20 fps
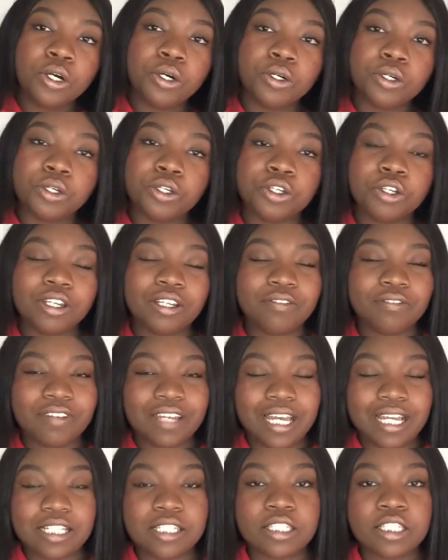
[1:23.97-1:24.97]
or you're
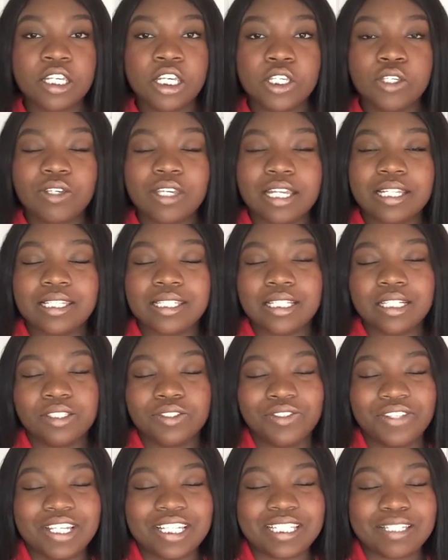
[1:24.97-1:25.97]
advanced, you can still
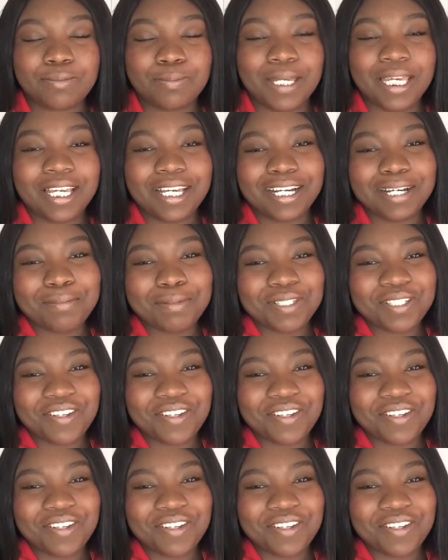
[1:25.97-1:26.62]
do this makeup.